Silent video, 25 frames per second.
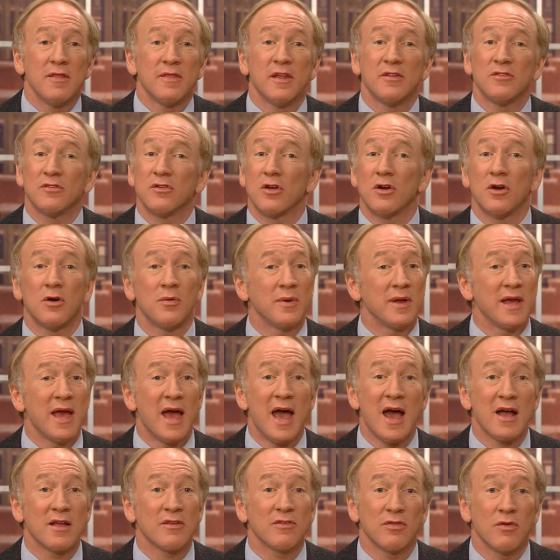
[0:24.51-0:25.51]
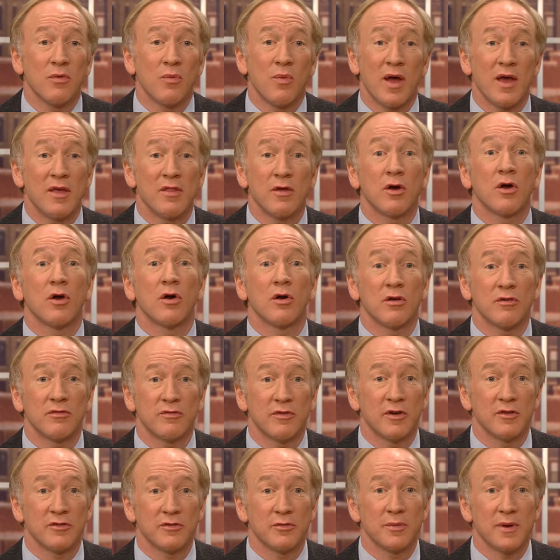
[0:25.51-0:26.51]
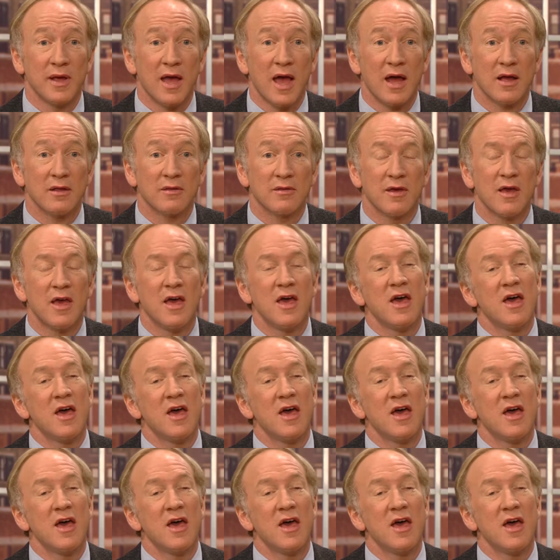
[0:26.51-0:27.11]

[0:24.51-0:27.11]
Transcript: that's going to react the way their girlfriends react.